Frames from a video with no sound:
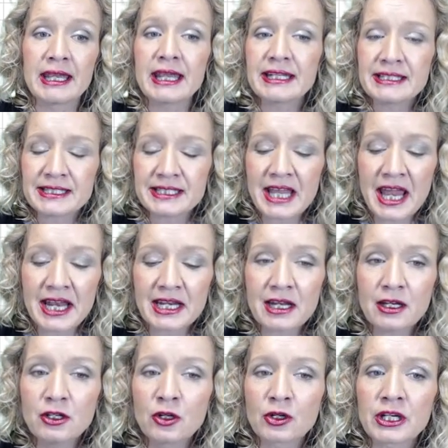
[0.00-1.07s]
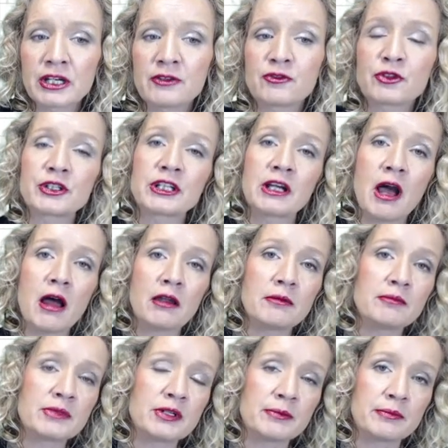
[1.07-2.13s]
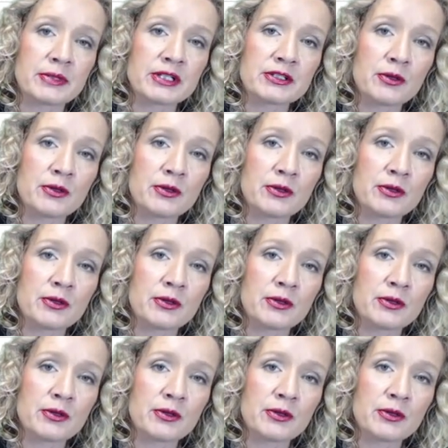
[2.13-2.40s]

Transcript: It's then looking for the column number.